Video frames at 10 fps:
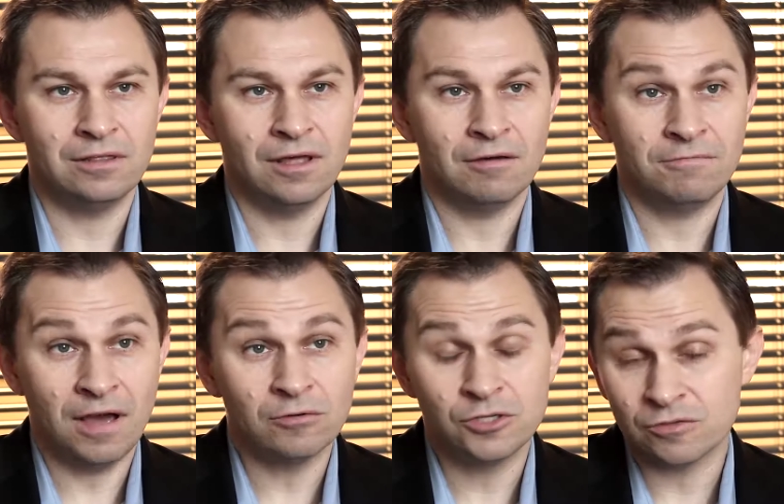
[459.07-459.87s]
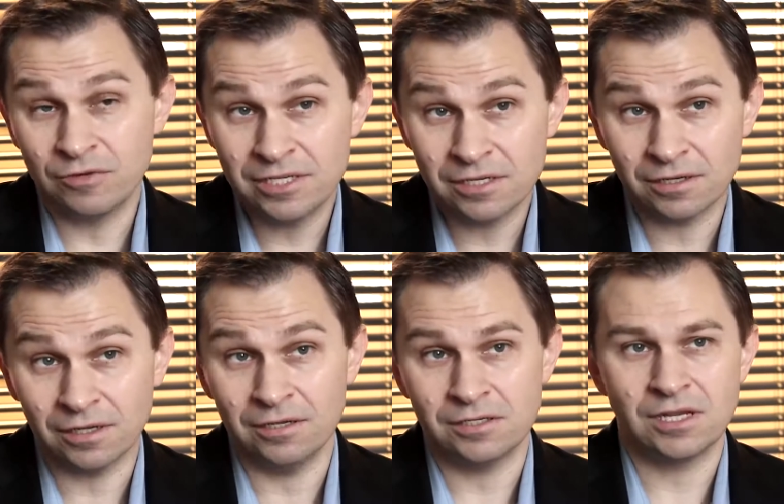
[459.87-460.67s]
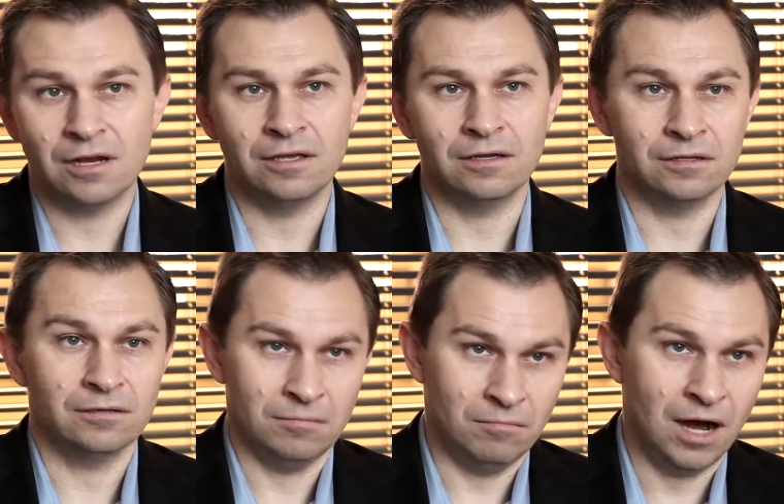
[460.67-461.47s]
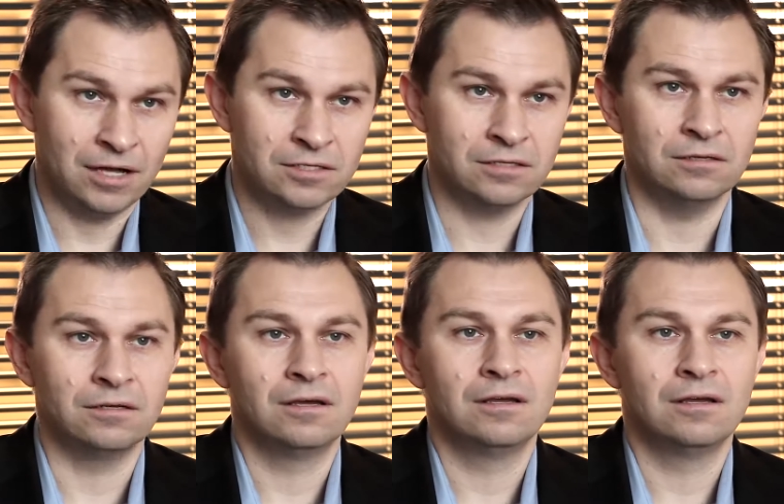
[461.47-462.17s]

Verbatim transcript: have found just recently, studying mice and,